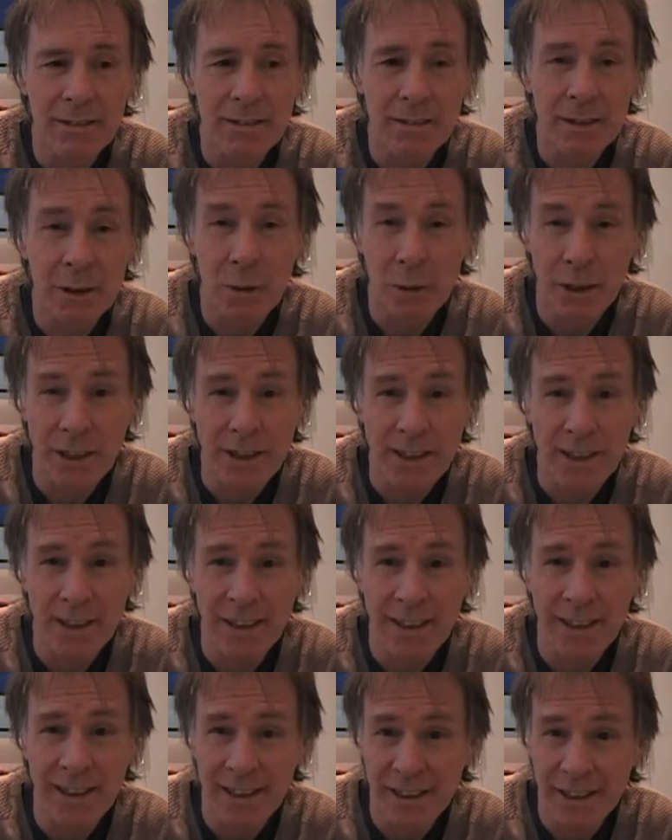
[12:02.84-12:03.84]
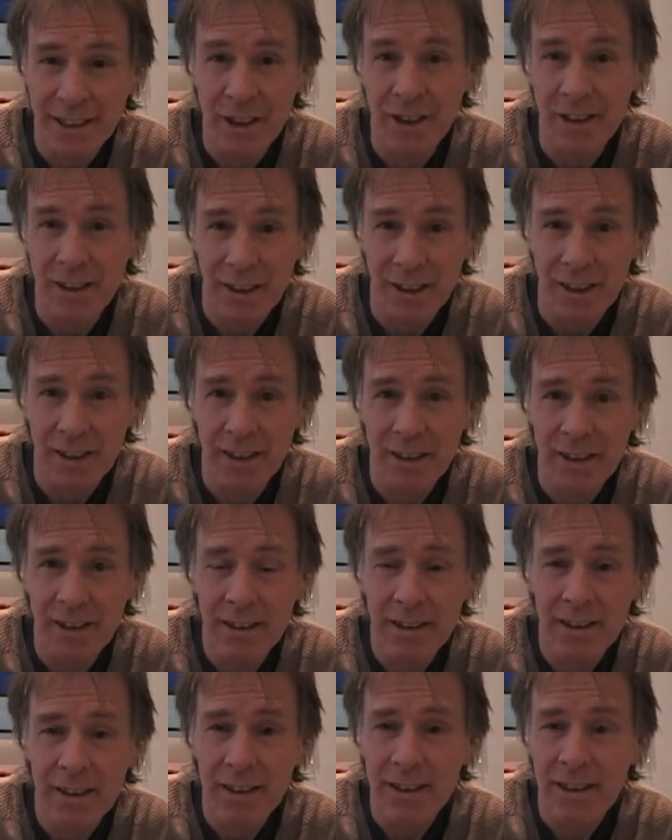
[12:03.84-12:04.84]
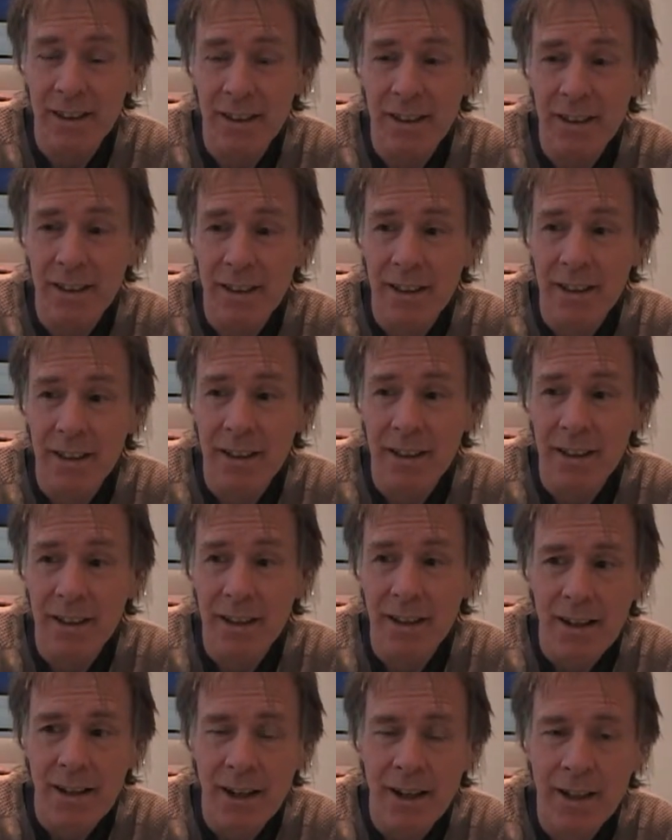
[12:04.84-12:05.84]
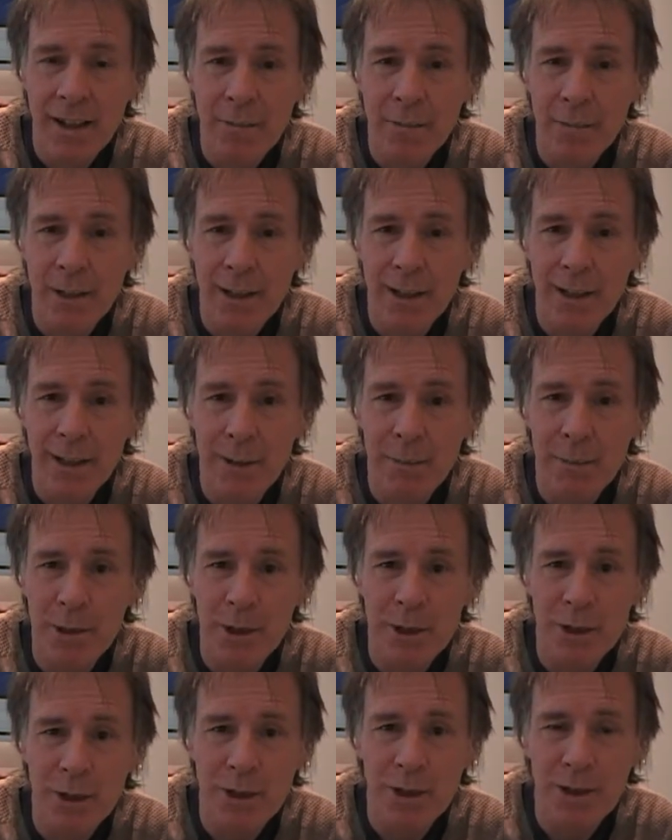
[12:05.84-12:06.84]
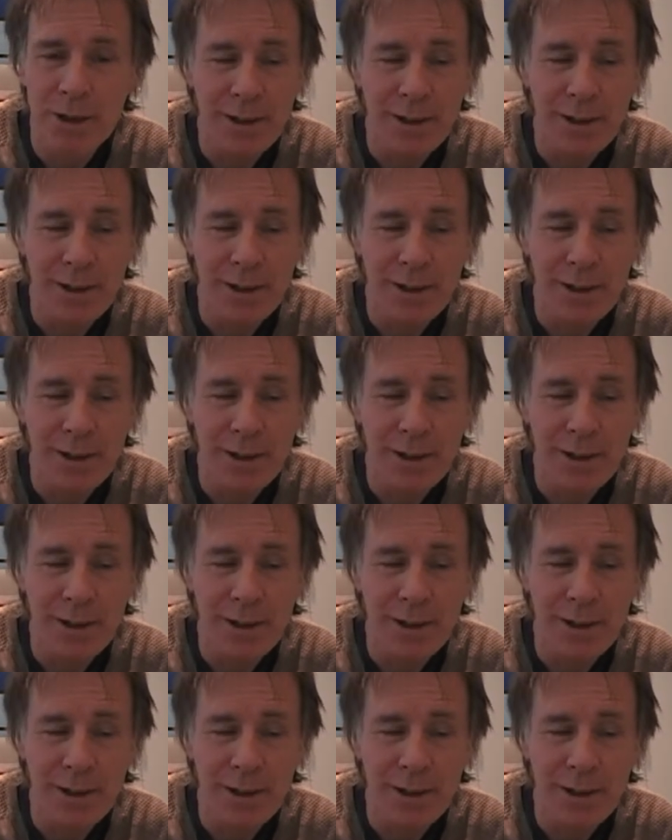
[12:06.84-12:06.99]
20 years younger. And in my limited